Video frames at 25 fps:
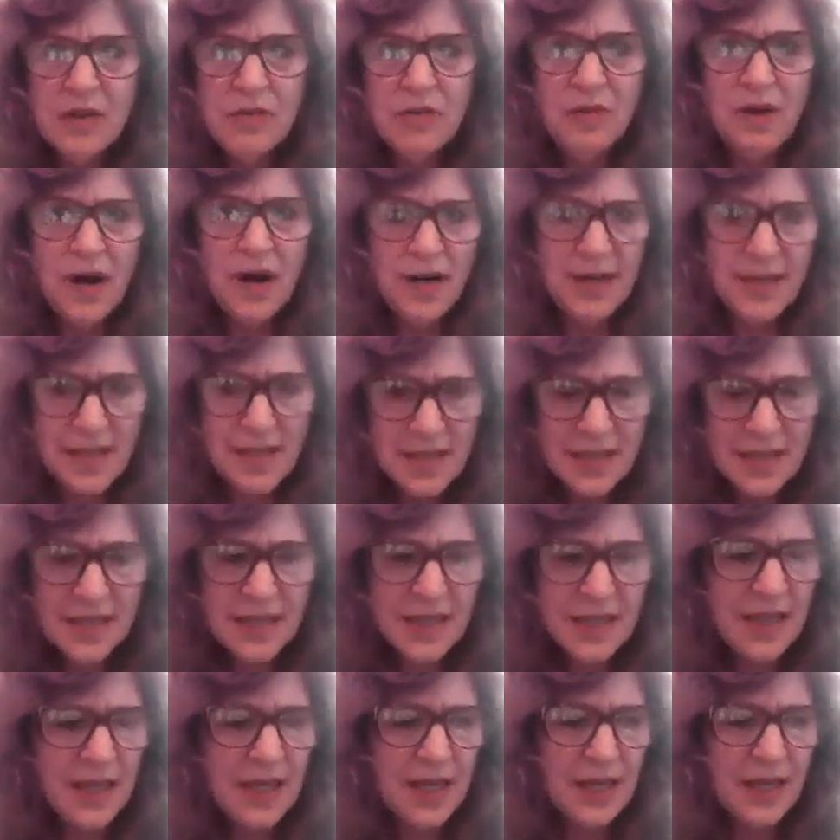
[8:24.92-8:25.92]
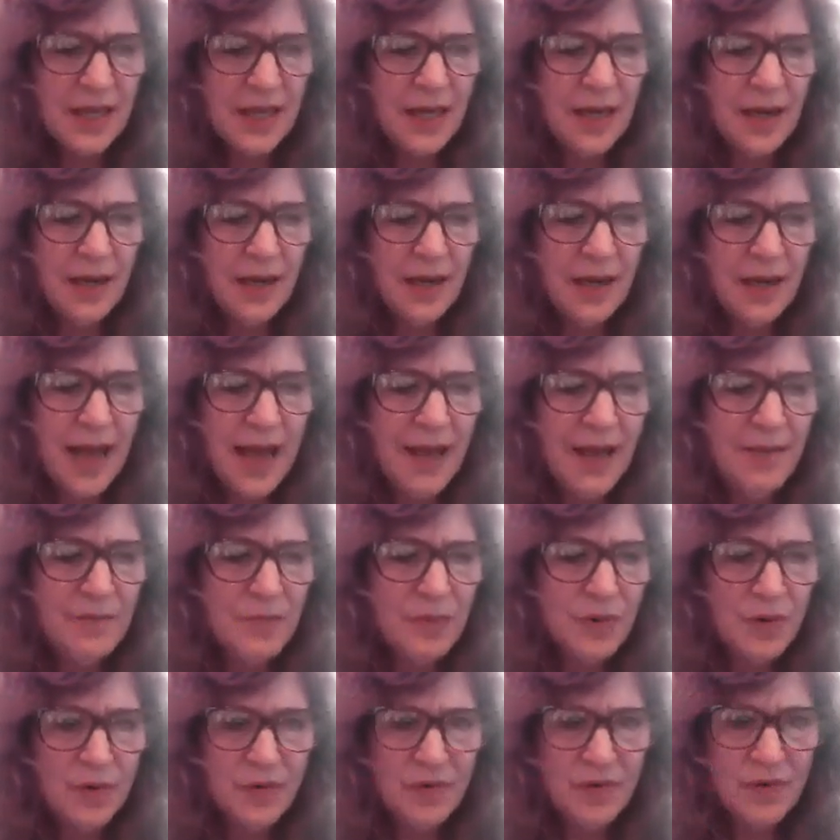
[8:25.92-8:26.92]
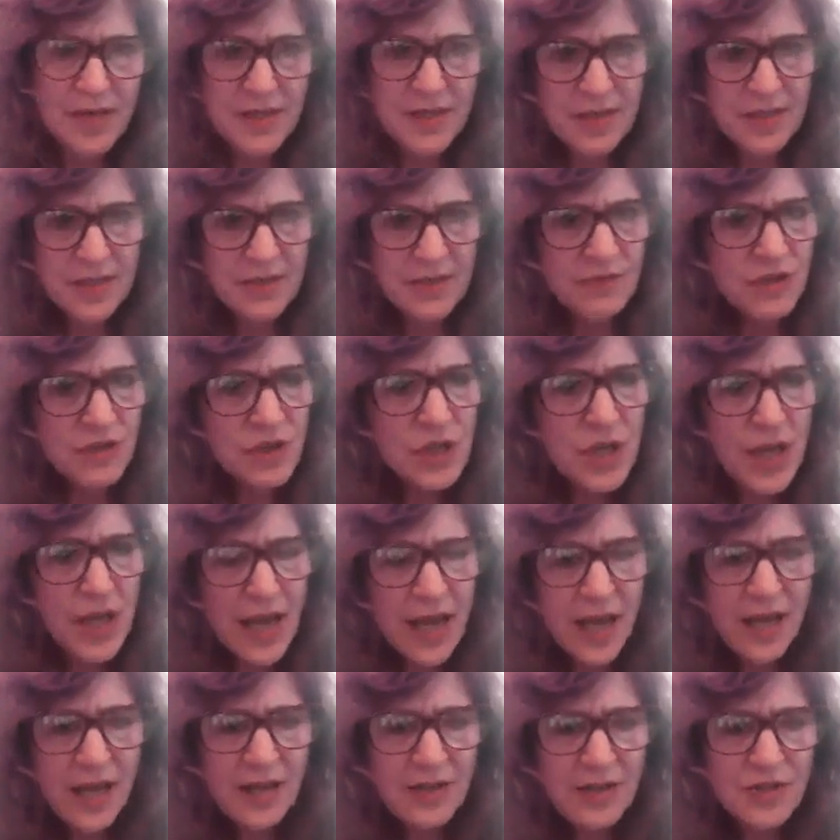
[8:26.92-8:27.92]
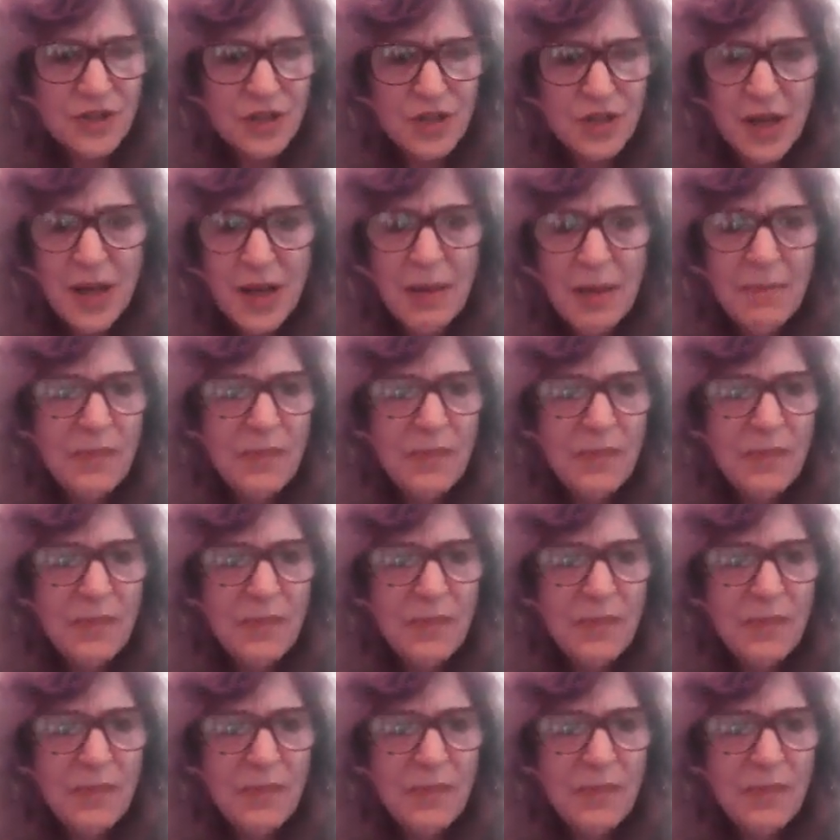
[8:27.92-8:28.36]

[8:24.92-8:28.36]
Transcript: chronicity and progressive change,